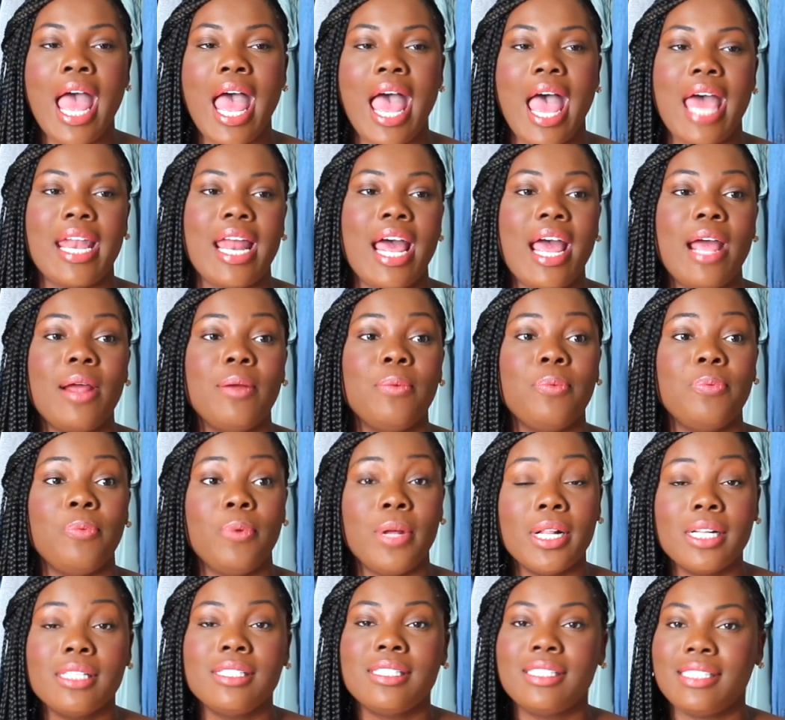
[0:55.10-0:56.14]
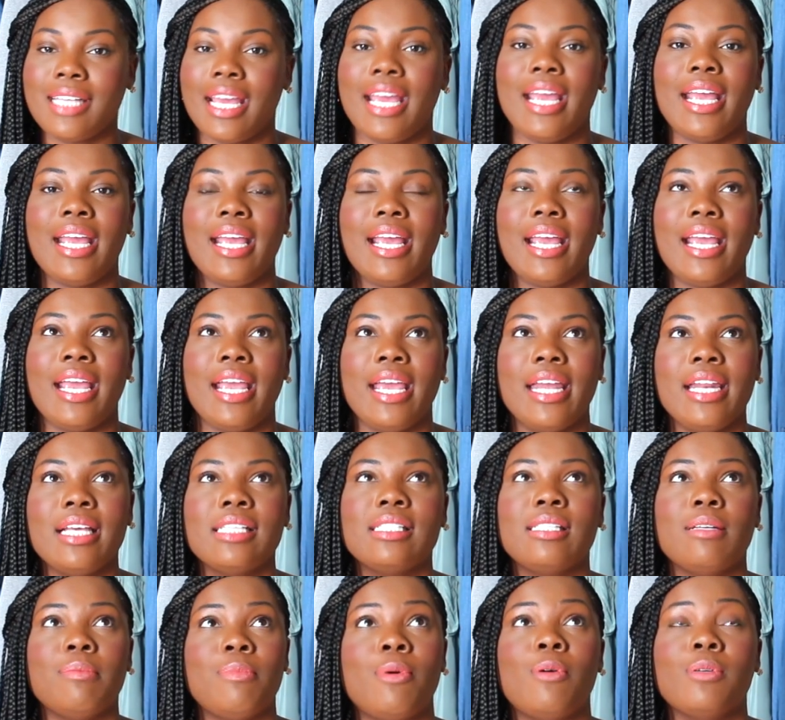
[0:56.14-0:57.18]
And I will say it
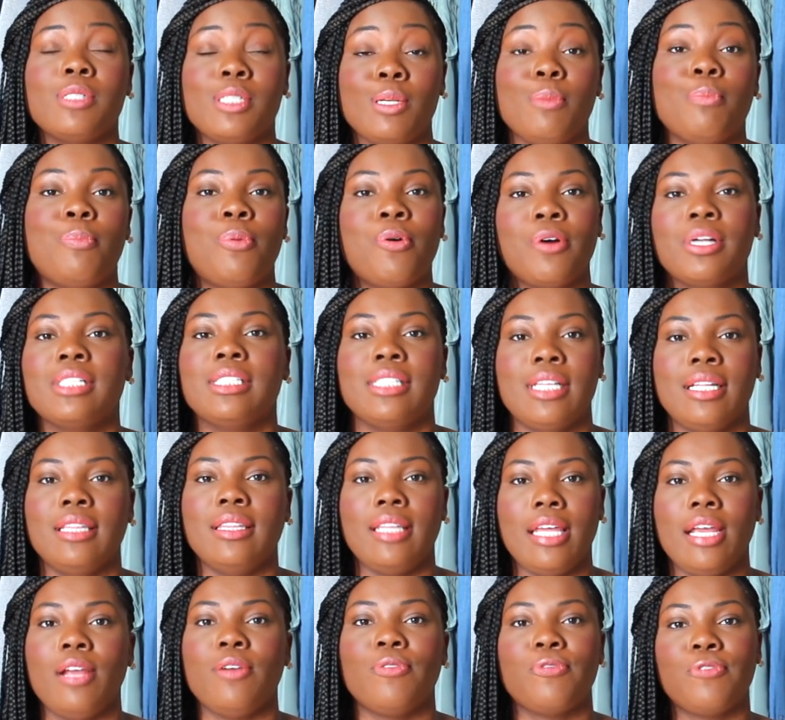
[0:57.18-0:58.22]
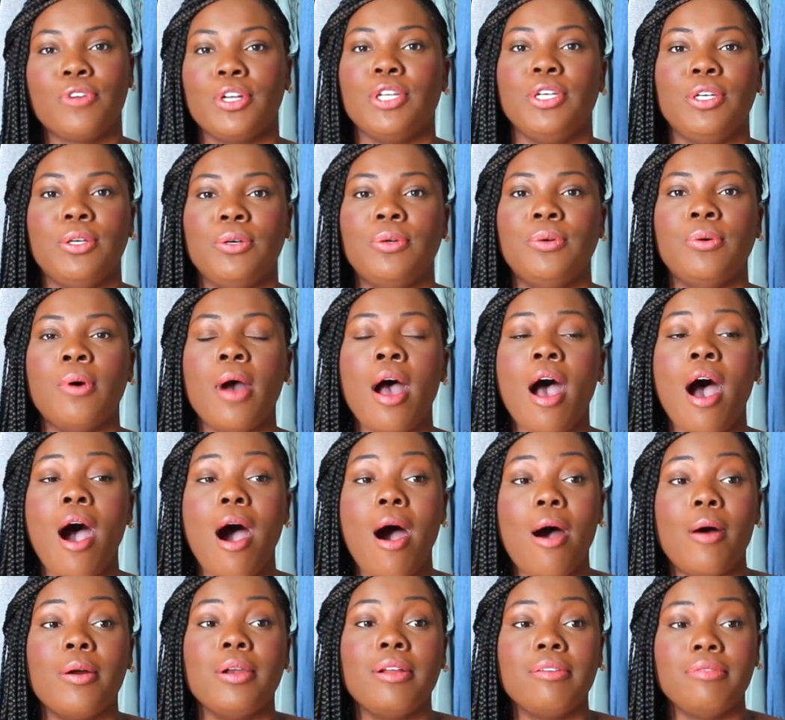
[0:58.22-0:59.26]
is the most important thing for you
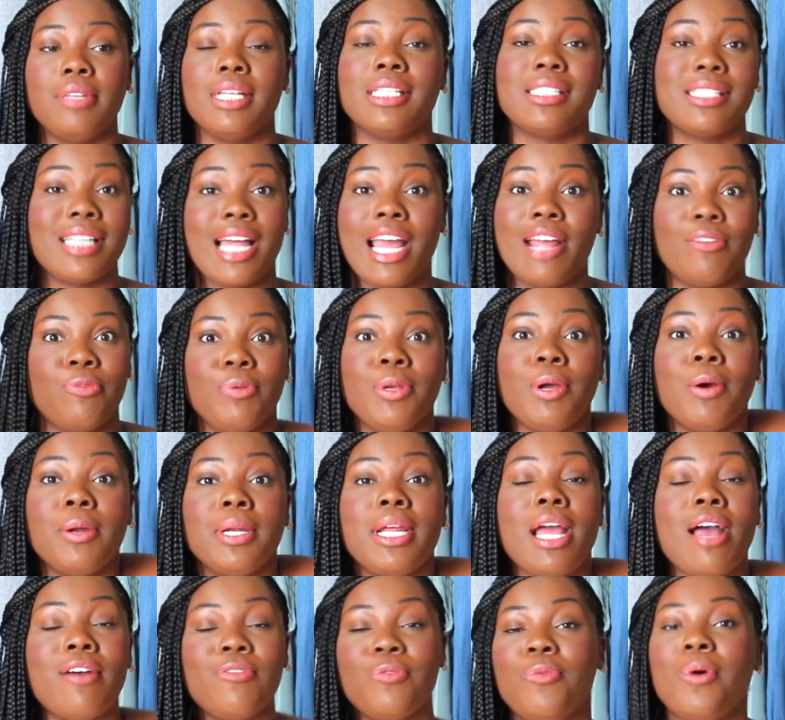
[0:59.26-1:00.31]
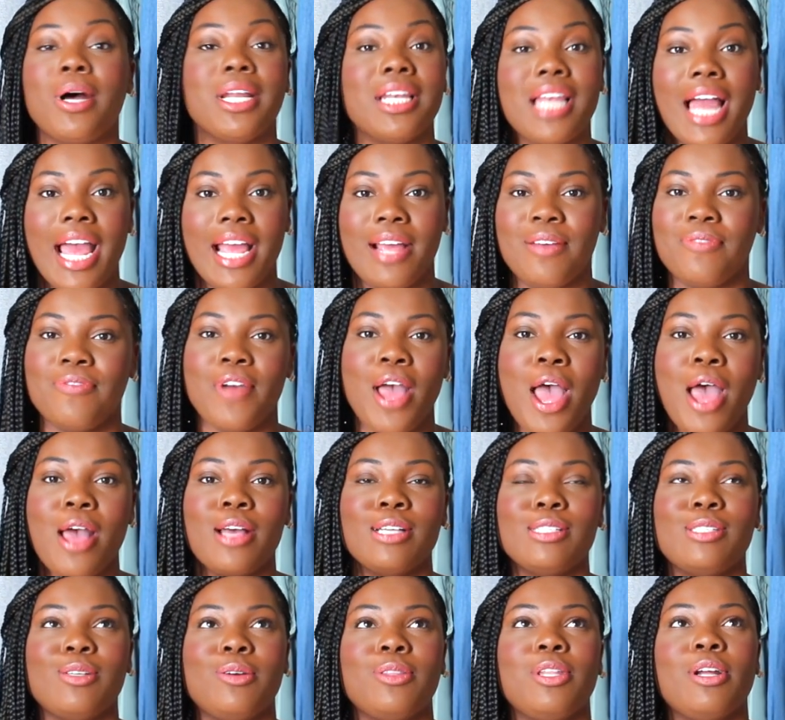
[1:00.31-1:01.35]
out of this life. We only have one
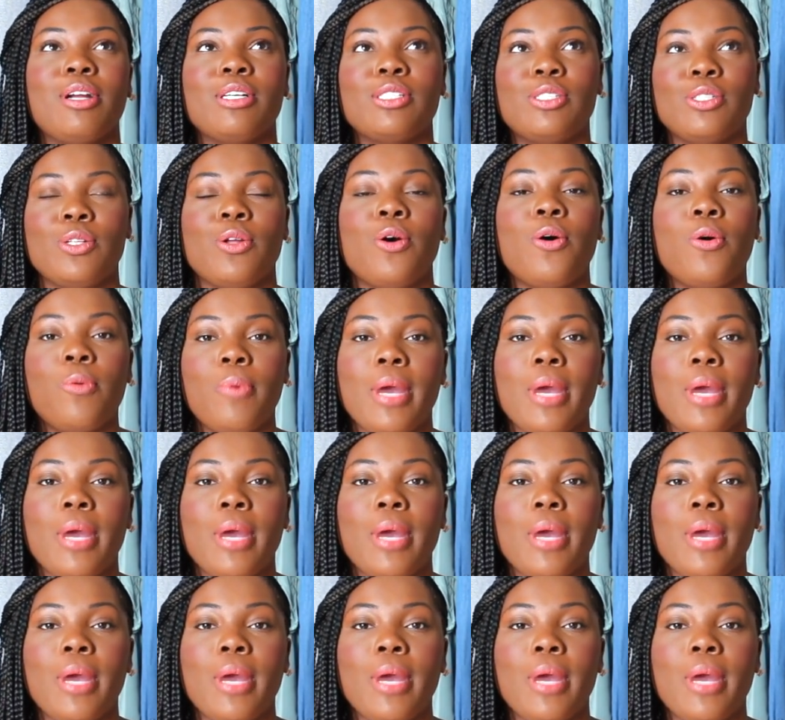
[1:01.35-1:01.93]
life, so there's no